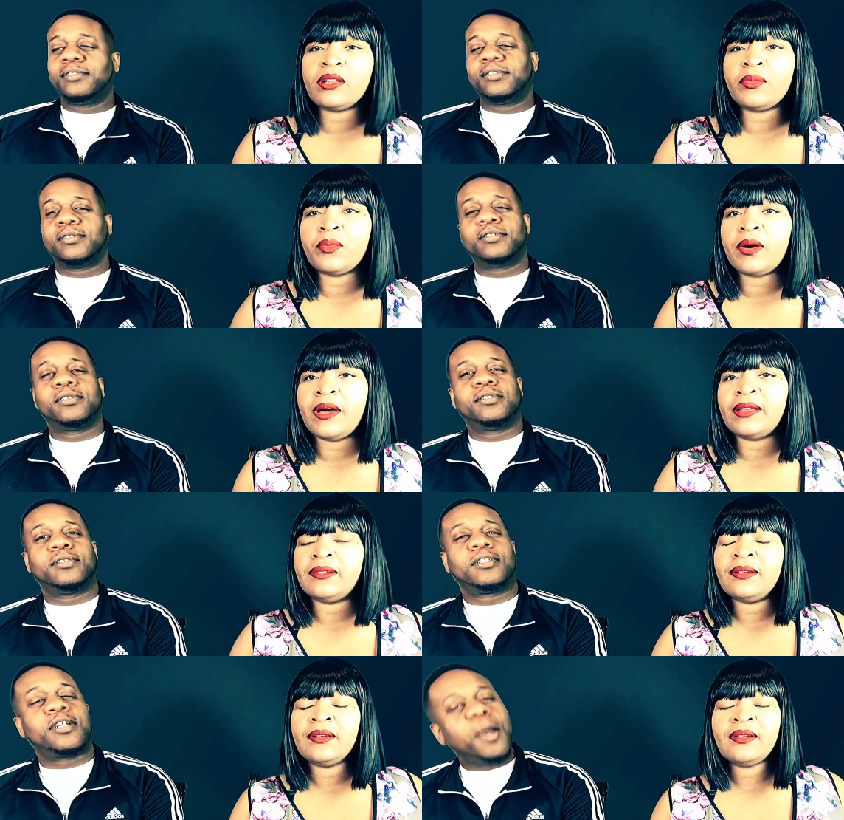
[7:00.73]
Speaker 1: in one.
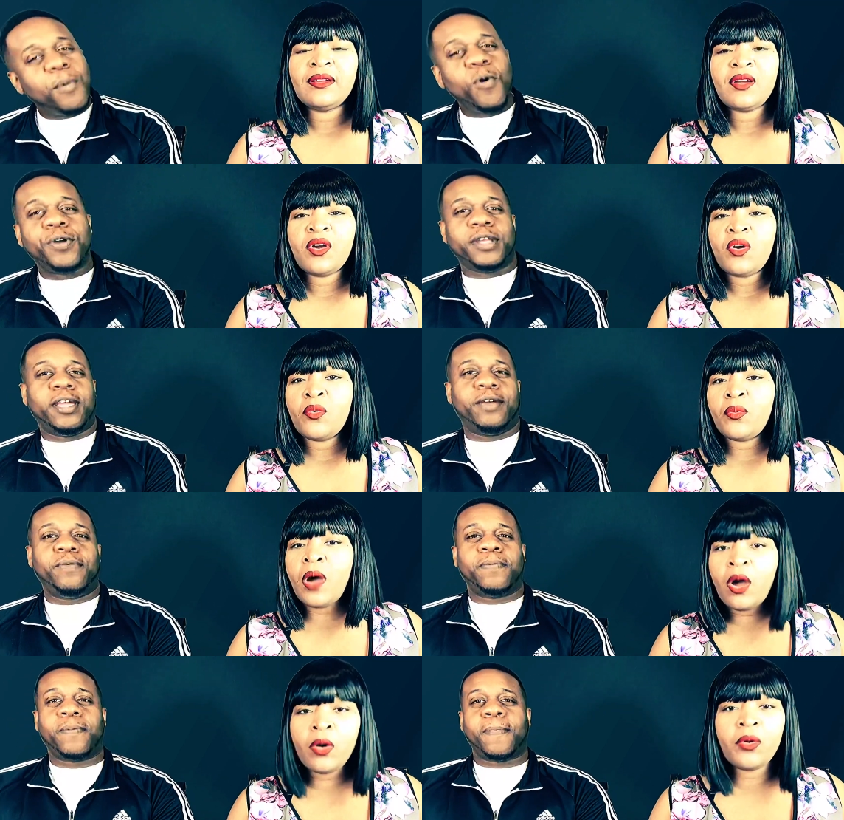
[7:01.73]
Speaker 2: Come on now.
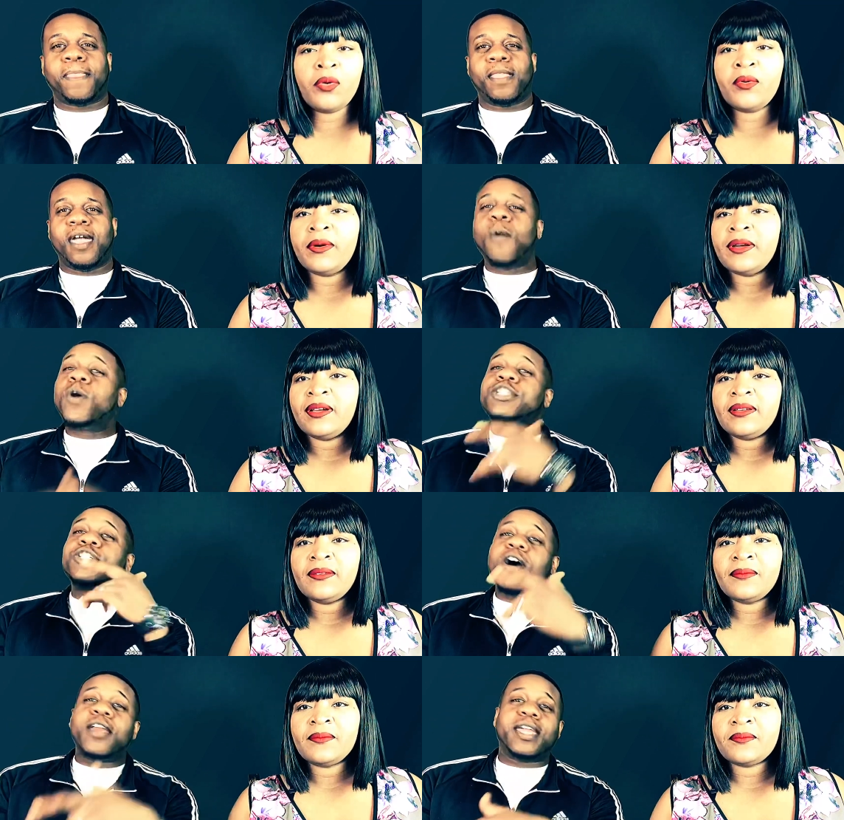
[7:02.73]
Woo! I want
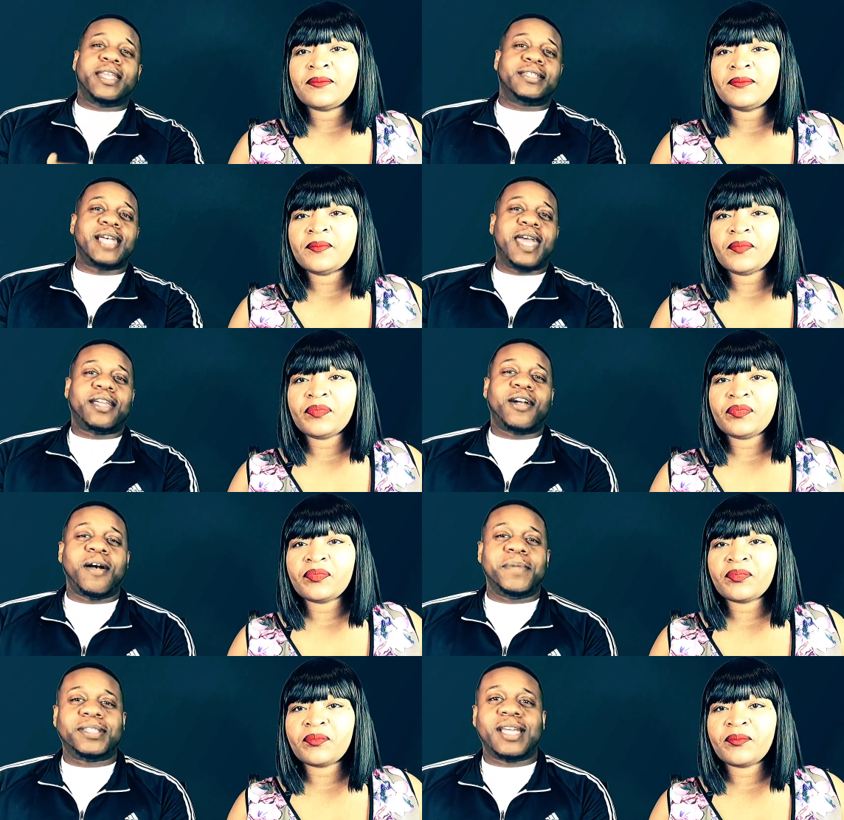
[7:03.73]
y'all to get inside the
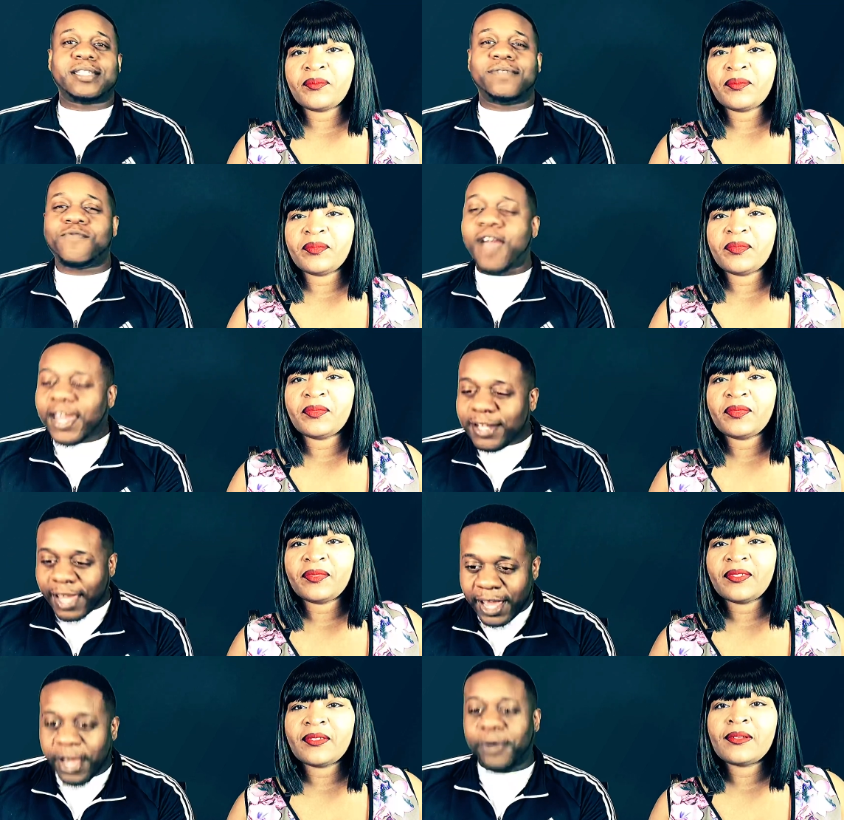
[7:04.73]
comment section right
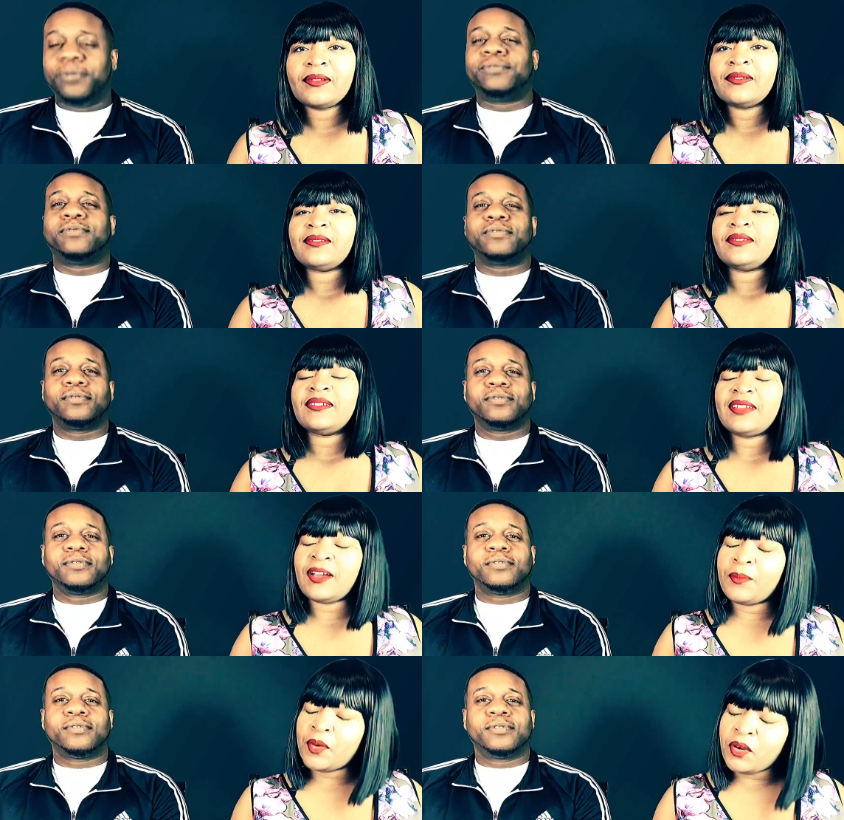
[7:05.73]
now.
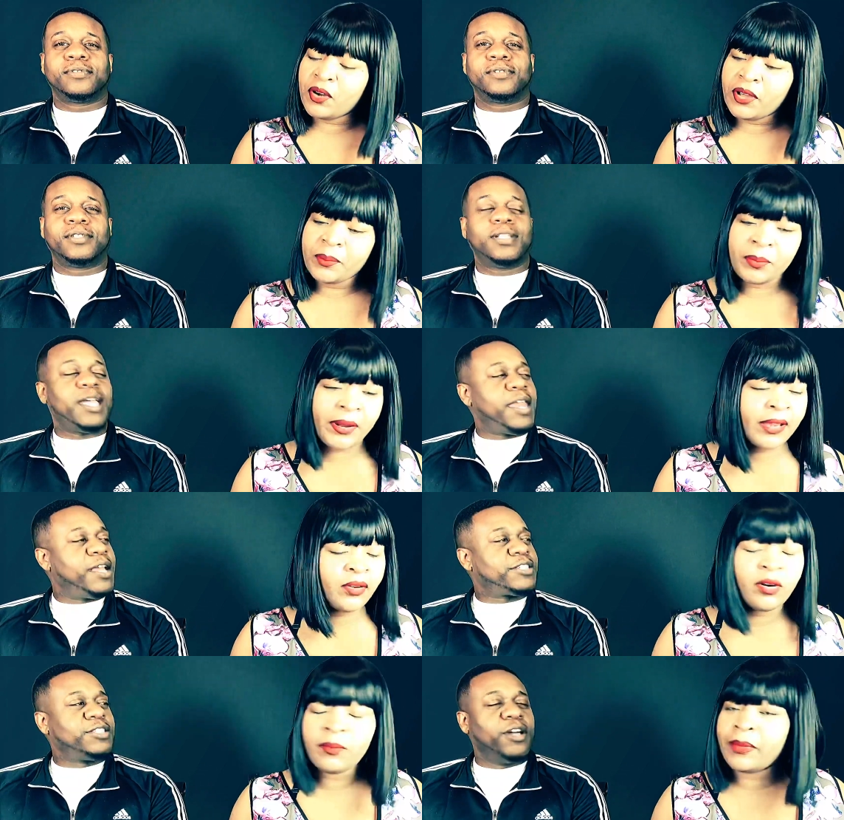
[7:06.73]
Speaker 1: Come on, bring Let it
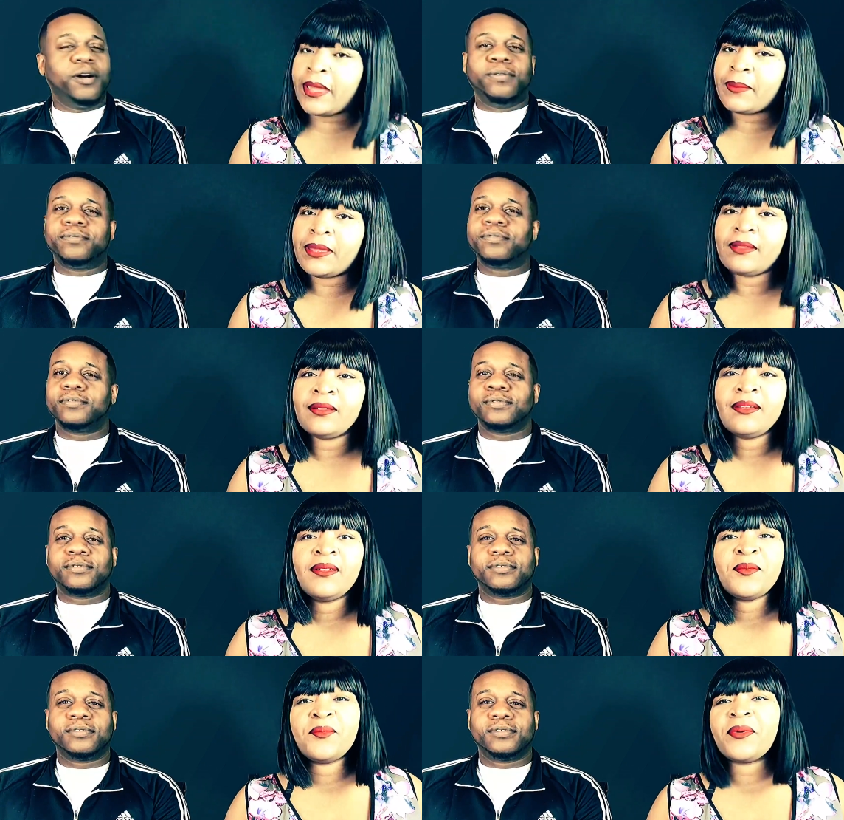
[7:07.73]
on, know. baby.
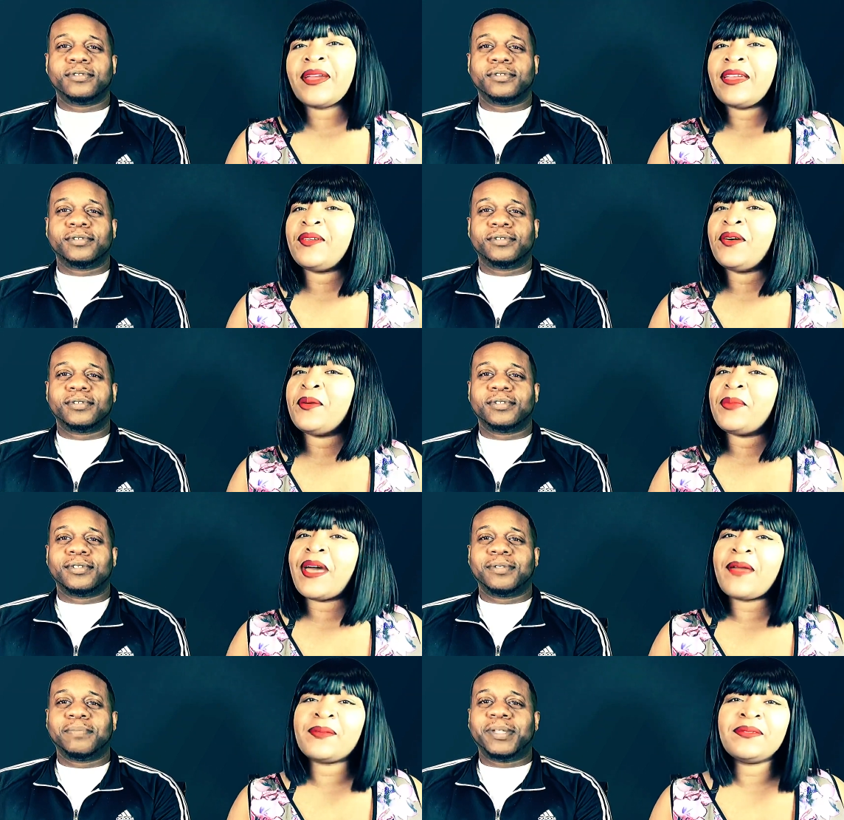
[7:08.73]
Bring it on,
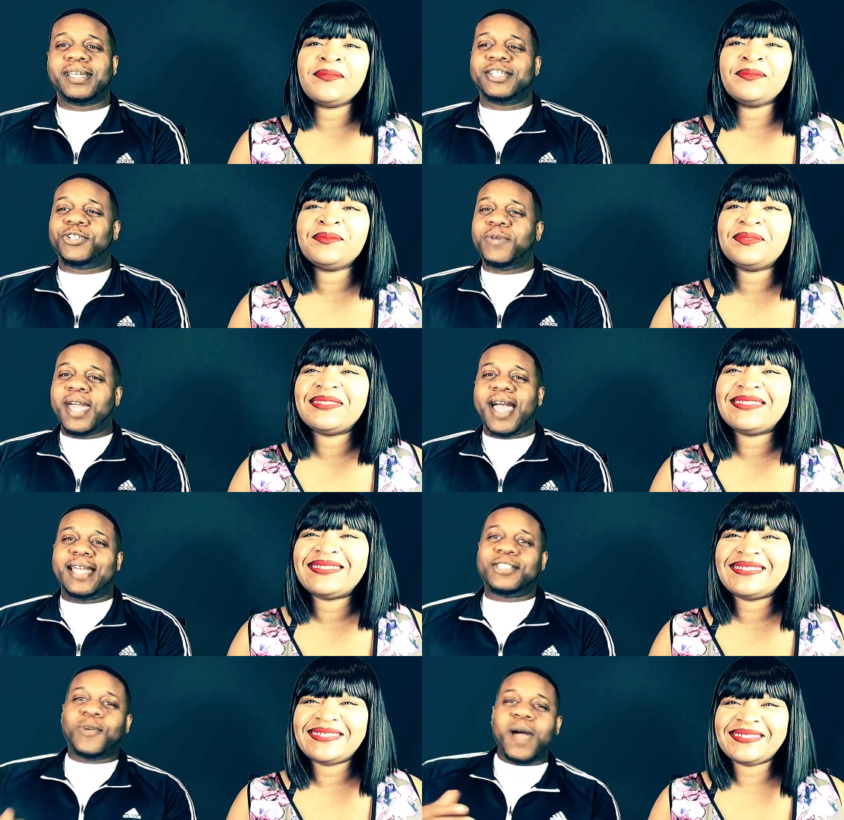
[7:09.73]
baby.
Speaker 2: Because you
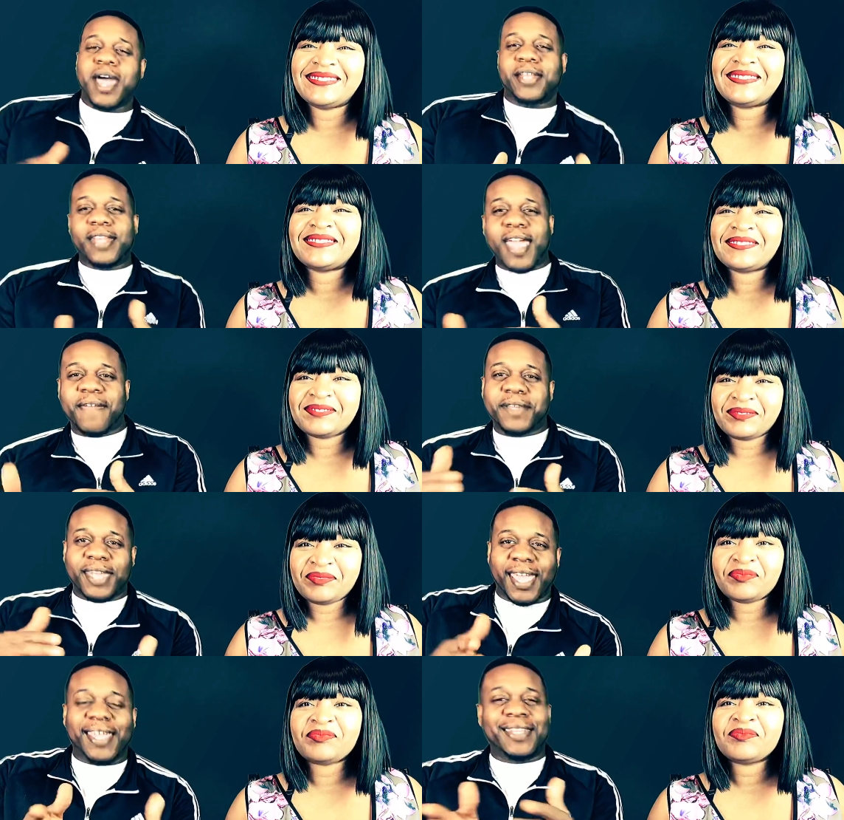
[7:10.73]
guys know how to
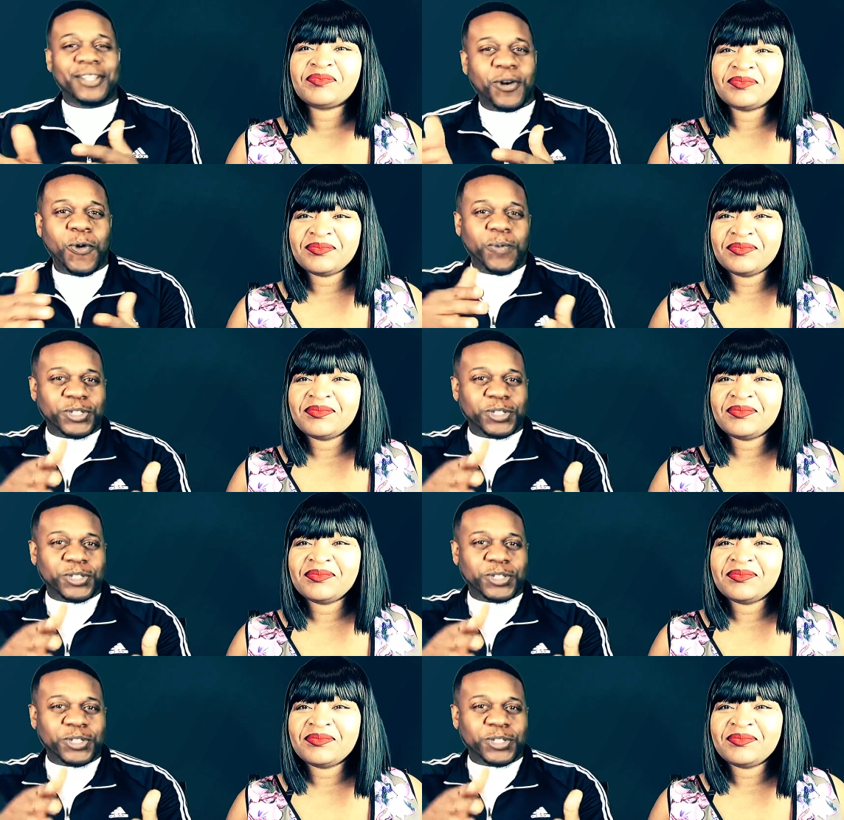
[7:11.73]
navigate and know what's